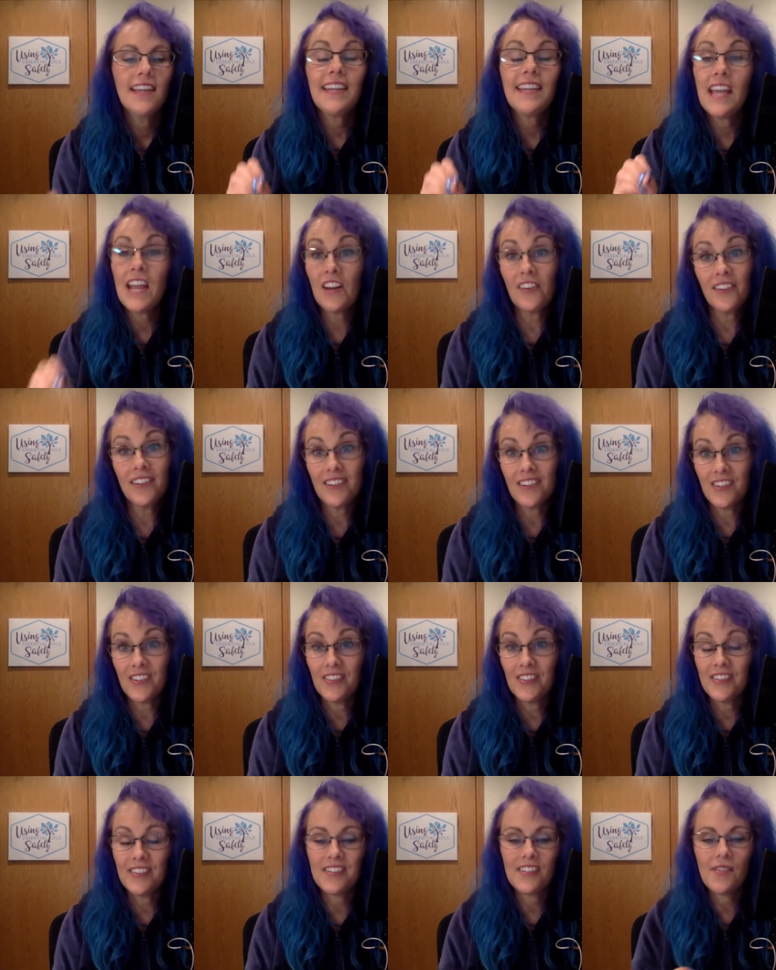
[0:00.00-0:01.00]

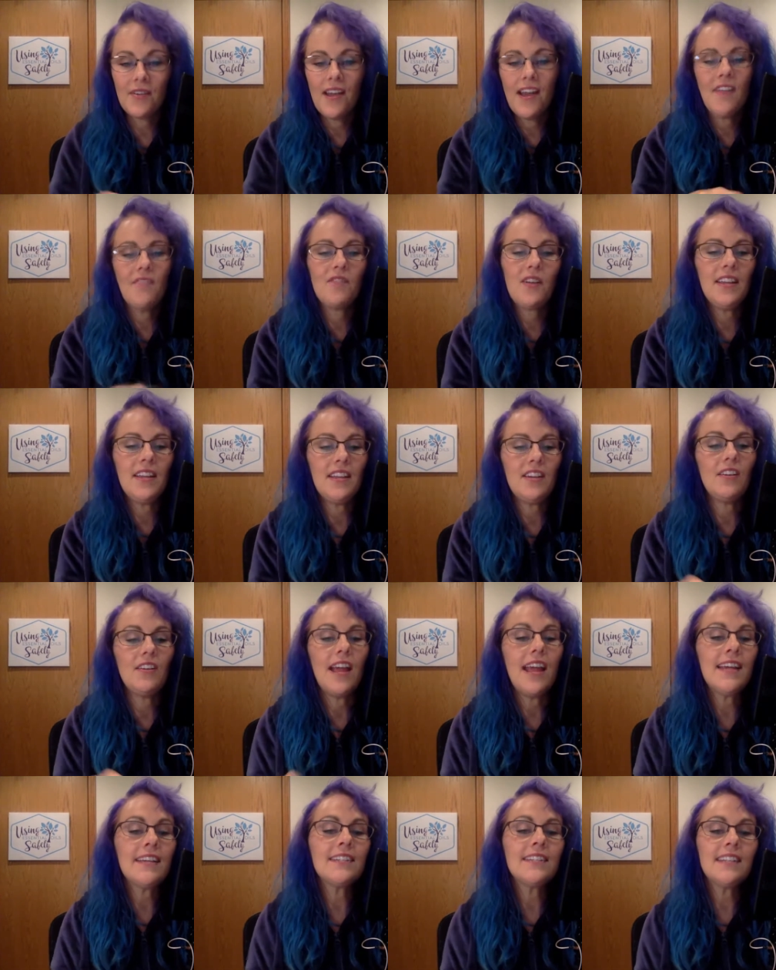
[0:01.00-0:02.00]
Carriers, so I have right here,
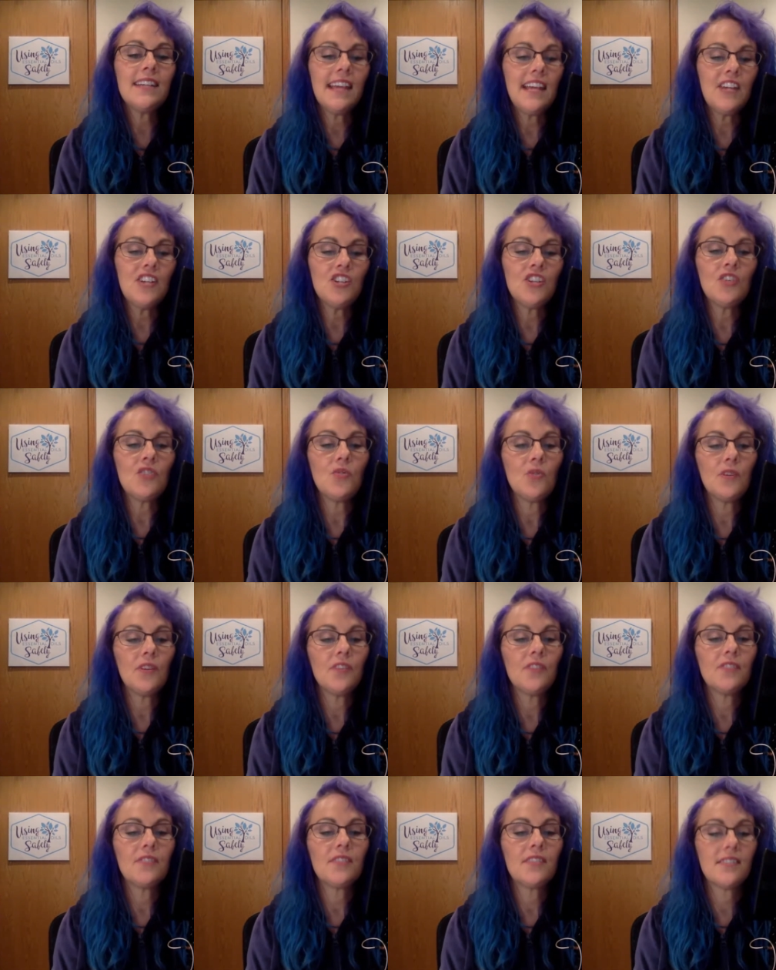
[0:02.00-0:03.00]
anti-aging
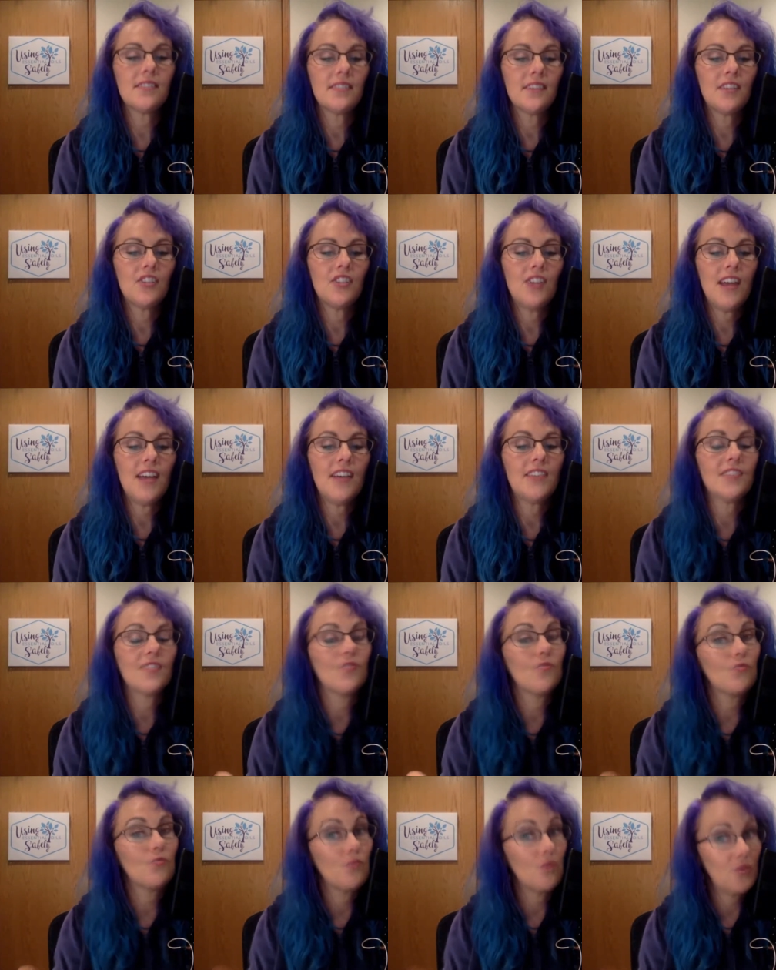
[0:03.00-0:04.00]
oils such as
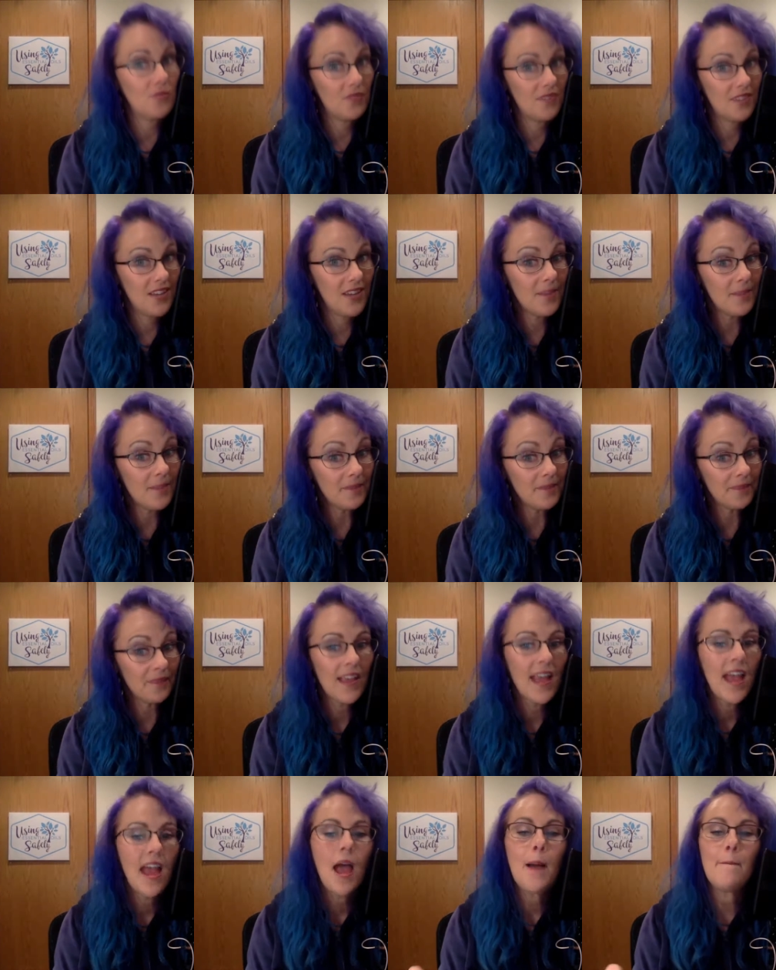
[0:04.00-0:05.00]
rosehip,
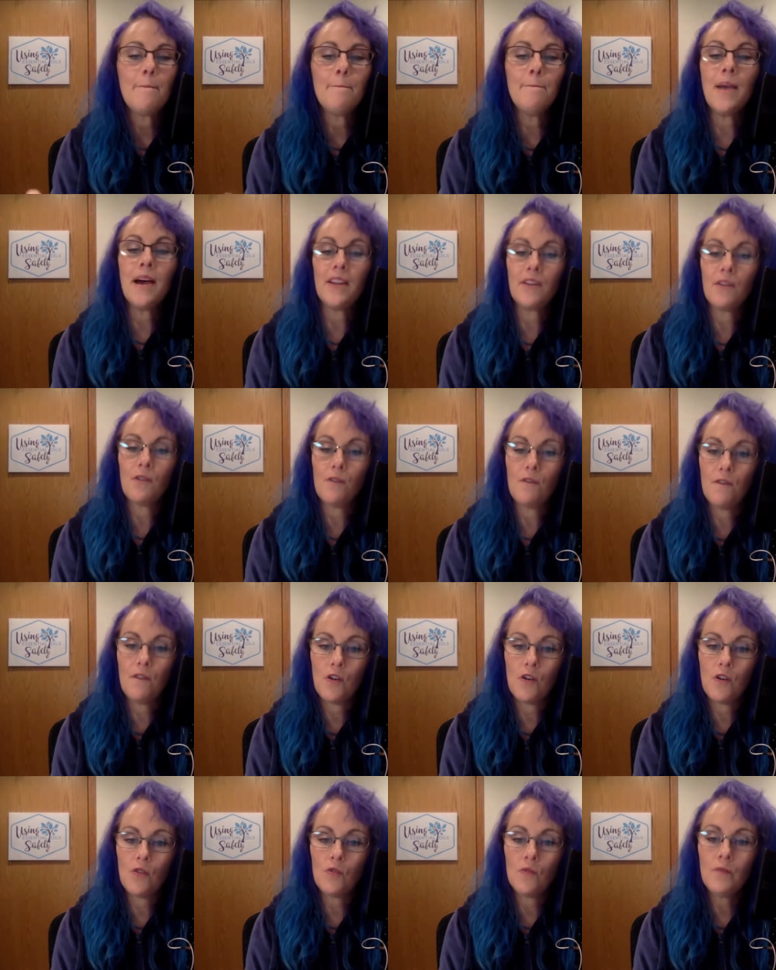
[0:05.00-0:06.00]
meadow
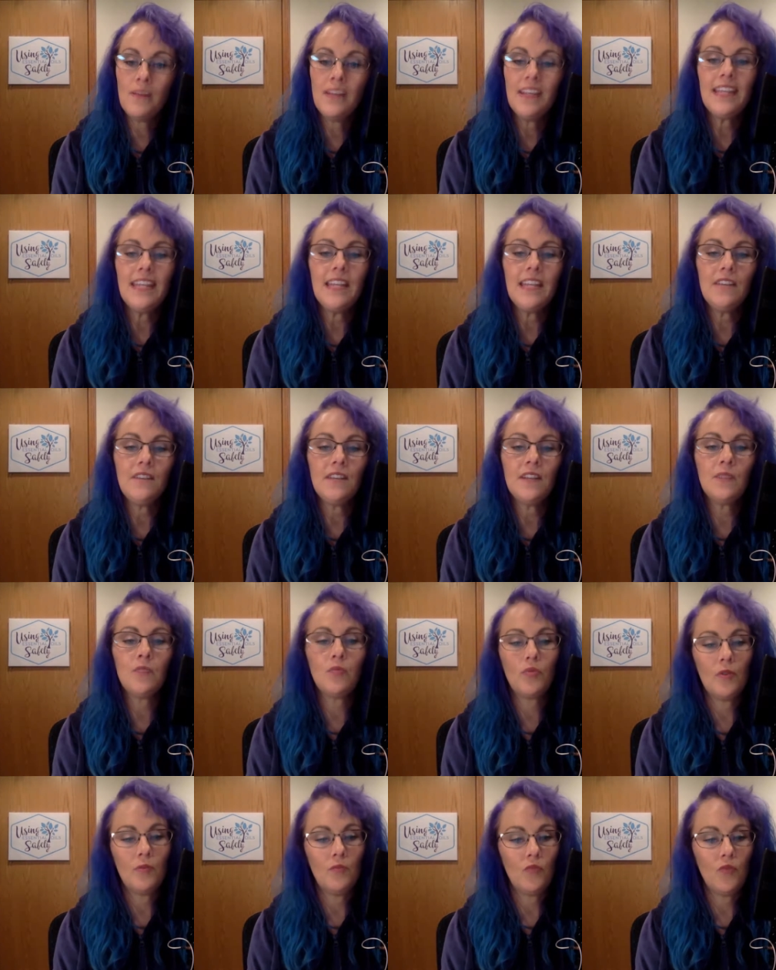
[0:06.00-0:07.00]
foam, evening
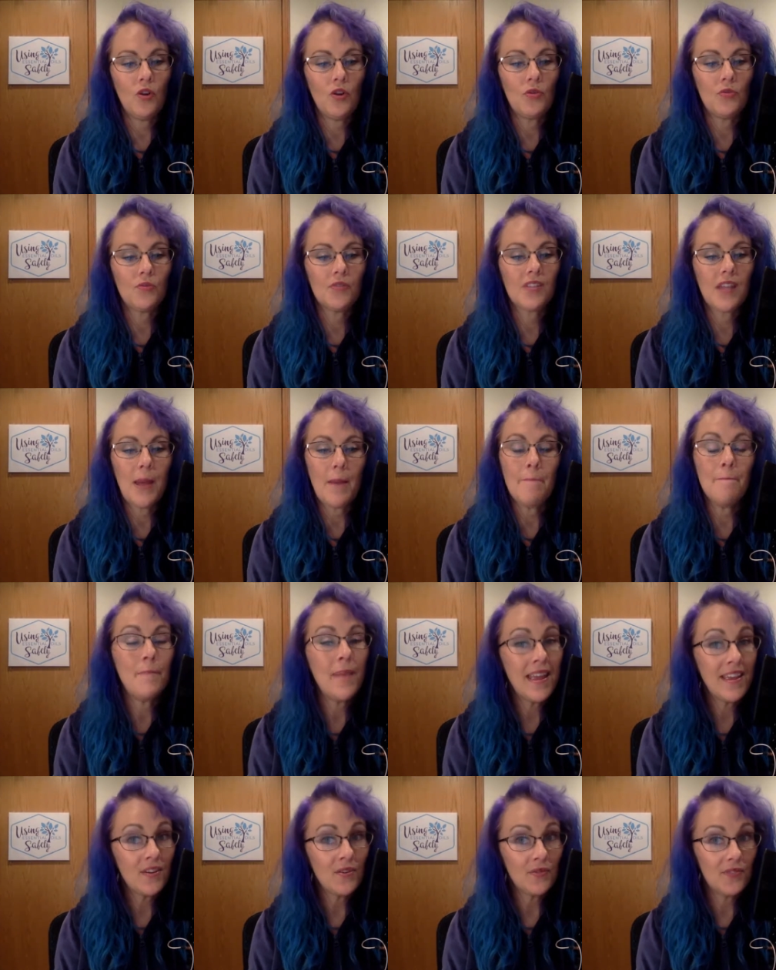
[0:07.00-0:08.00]
primrose,
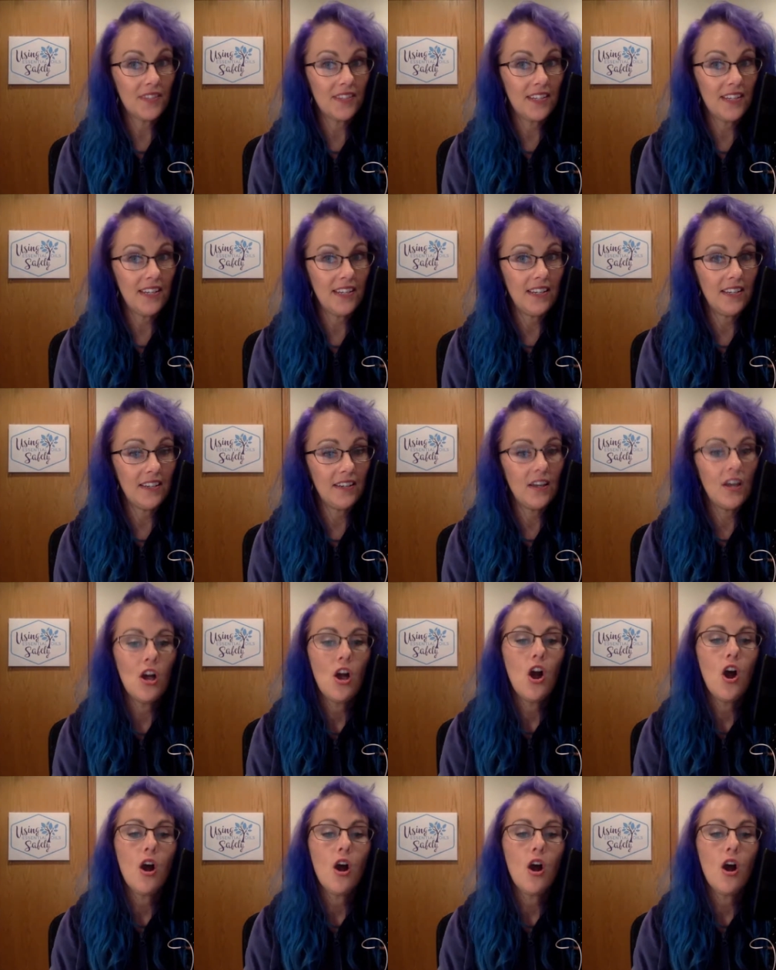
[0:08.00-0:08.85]
mango seed,